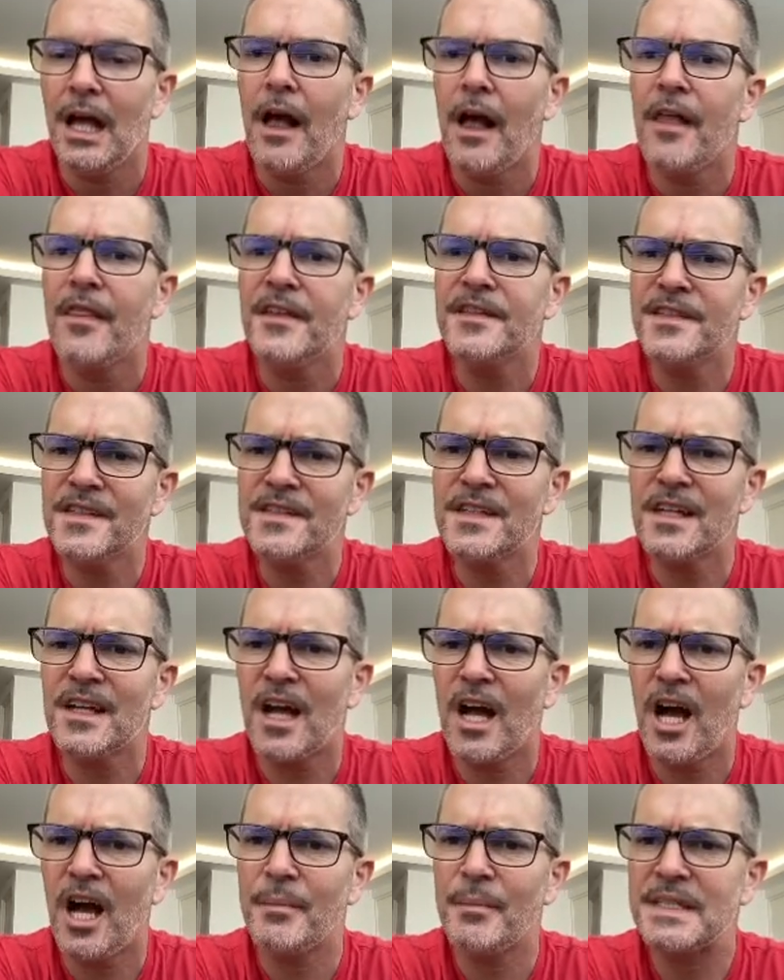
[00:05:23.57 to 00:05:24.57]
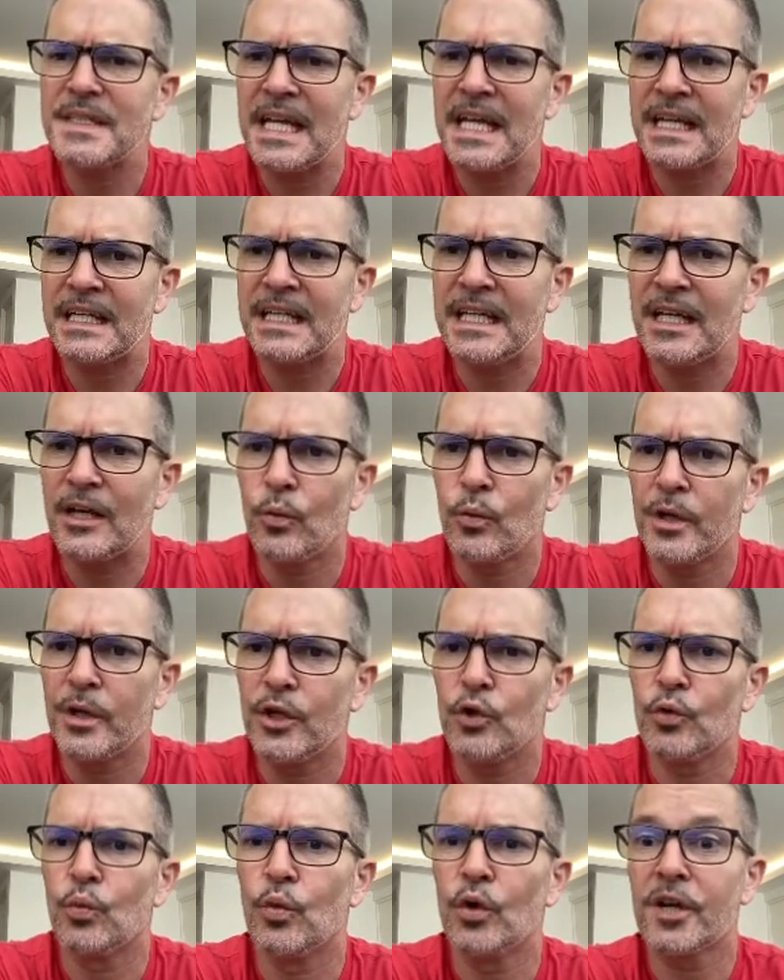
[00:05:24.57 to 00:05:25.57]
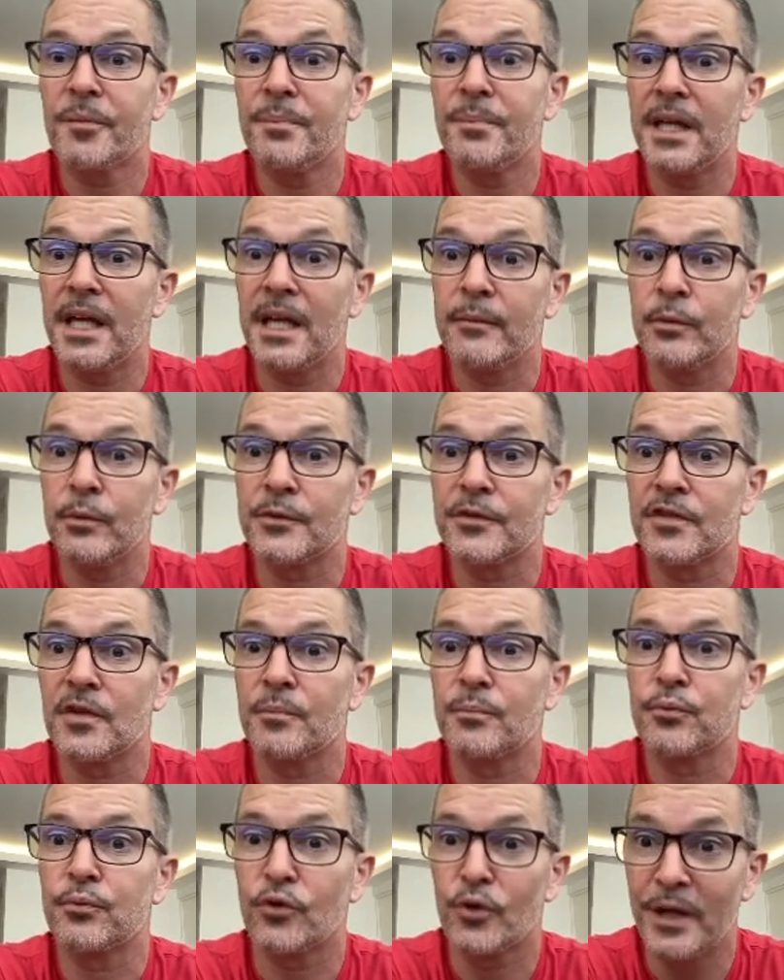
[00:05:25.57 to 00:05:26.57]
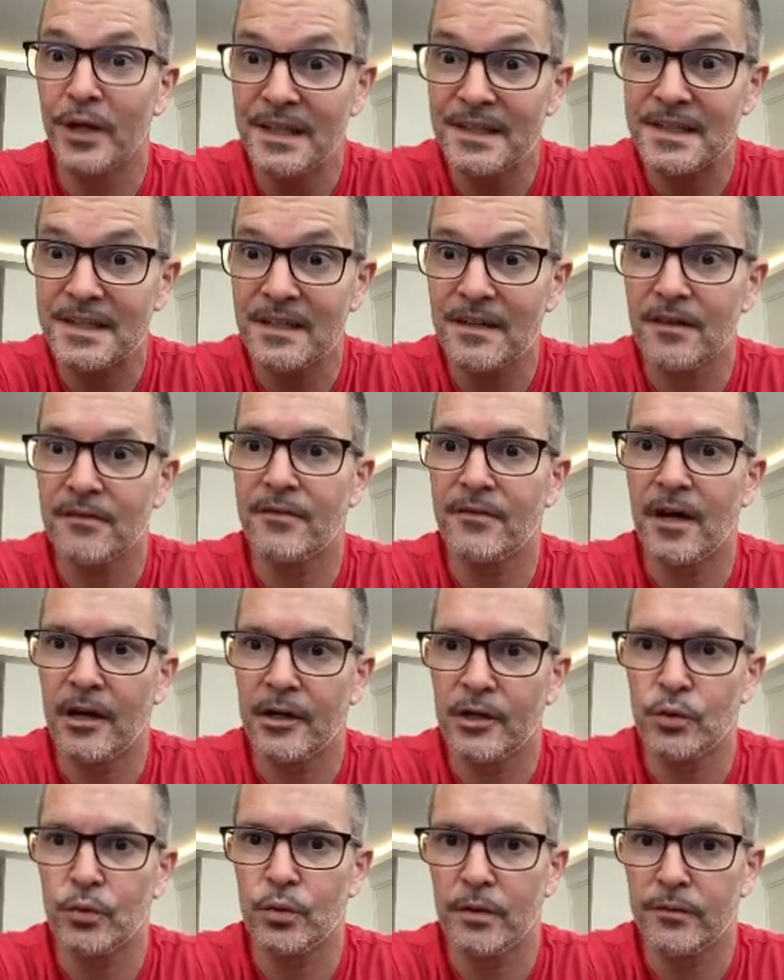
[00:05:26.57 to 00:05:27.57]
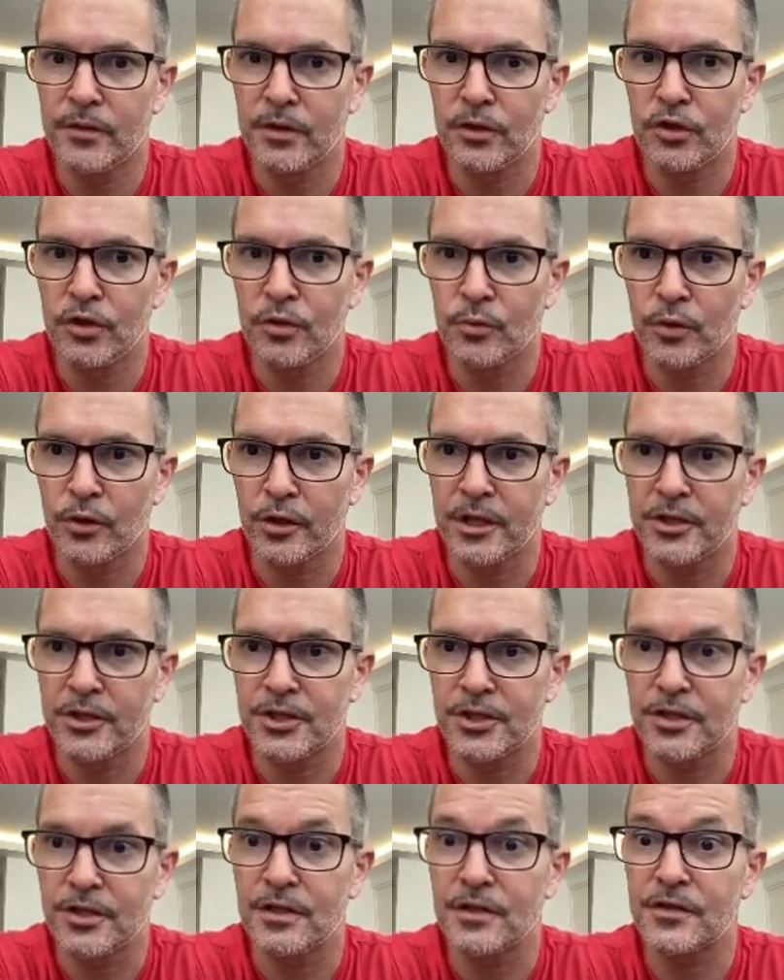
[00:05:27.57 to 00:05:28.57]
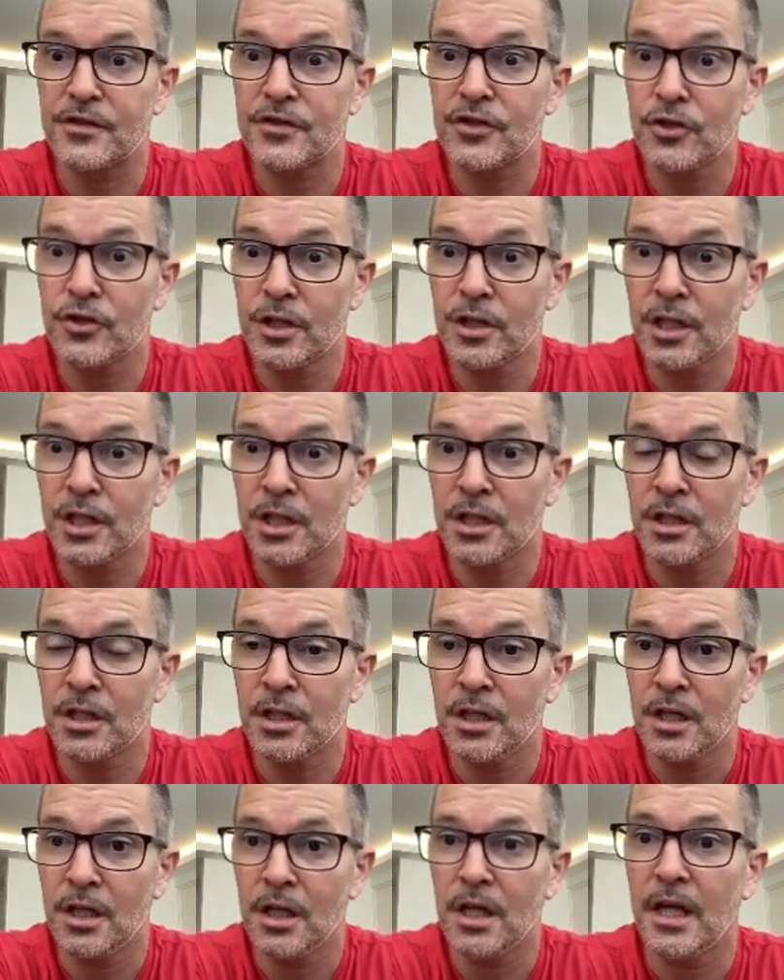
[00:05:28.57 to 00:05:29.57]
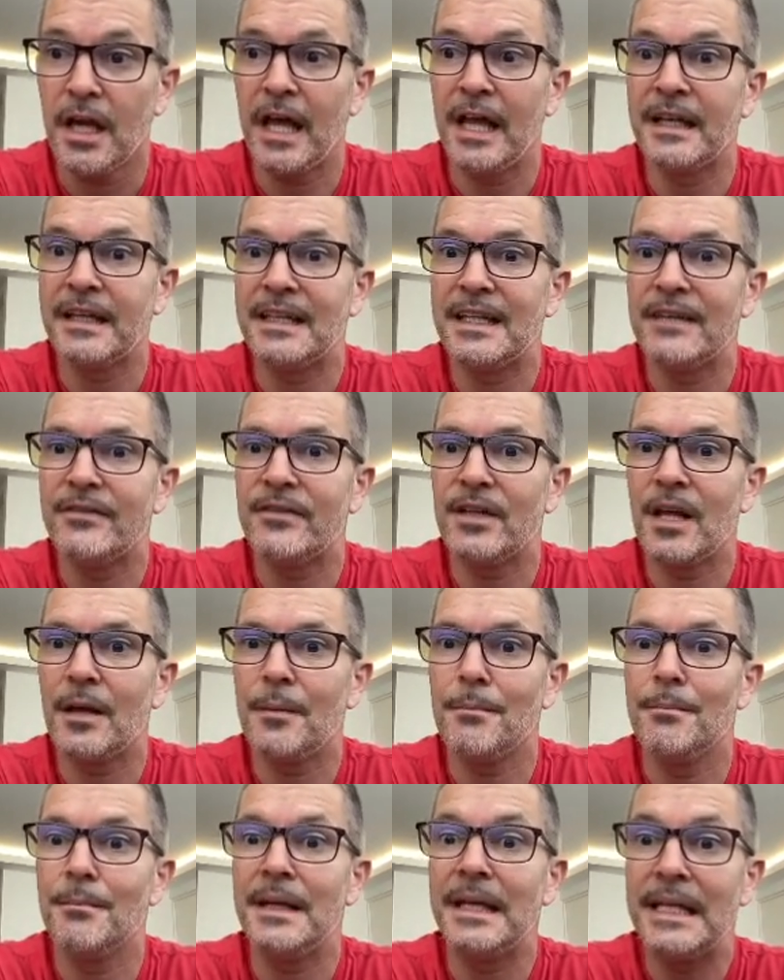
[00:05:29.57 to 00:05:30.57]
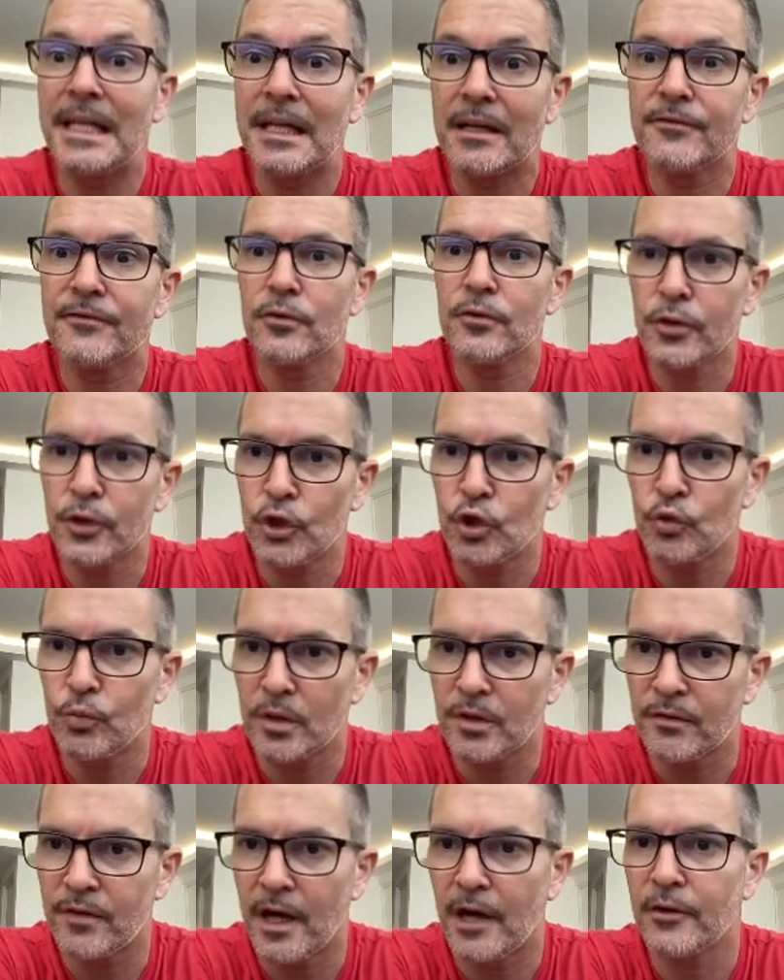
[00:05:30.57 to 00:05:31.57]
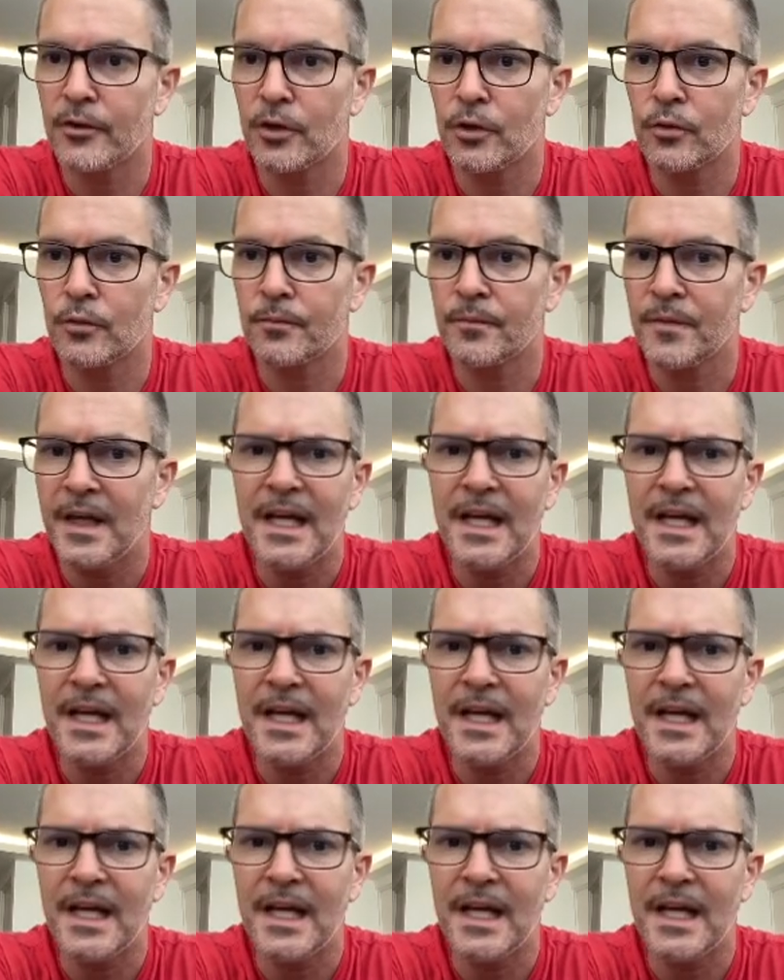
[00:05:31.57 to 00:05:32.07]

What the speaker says: This is a common technique when you want to be able to print the value of an enumeration to the screen and give it a meaningful human value.